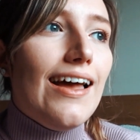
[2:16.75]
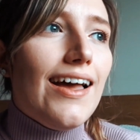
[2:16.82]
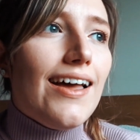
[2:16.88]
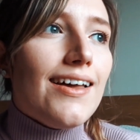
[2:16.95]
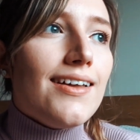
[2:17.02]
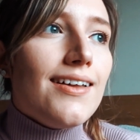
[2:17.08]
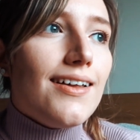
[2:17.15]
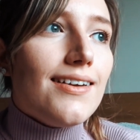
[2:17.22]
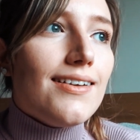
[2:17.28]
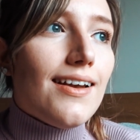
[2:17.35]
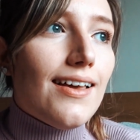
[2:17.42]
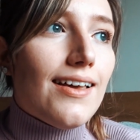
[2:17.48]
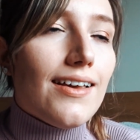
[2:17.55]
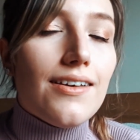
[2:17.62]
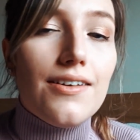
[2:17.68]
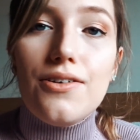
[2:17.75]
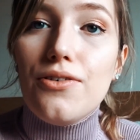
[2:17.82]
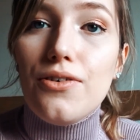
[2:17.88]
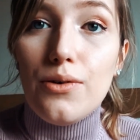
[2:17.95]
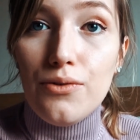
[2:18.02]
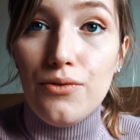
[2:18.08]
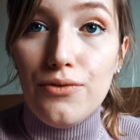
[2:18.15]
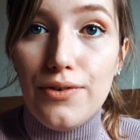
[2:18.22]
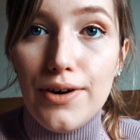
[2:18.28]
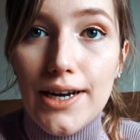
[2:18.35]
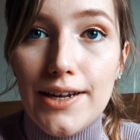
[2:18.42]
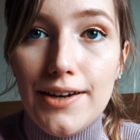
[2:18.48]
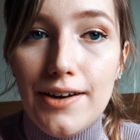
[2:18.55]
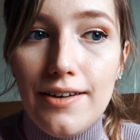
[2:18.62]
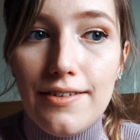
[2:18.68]
and like
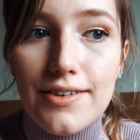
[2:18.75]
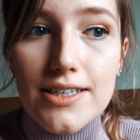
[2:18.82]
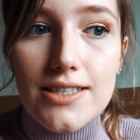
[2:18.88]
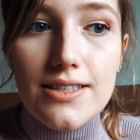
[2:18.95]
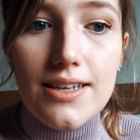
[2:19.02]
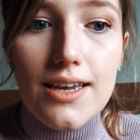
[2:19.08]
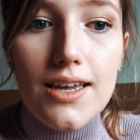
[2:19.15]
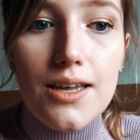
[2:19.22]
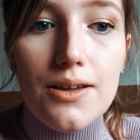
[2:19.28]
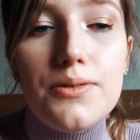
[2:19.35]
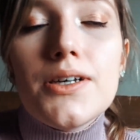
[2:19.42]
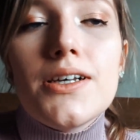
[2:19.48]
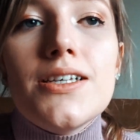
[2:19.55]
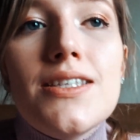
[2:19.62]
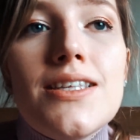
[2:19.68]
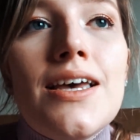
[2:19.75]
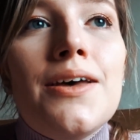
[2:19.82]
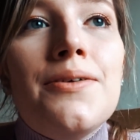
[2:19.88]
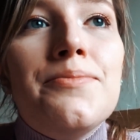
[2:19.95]
really nervous because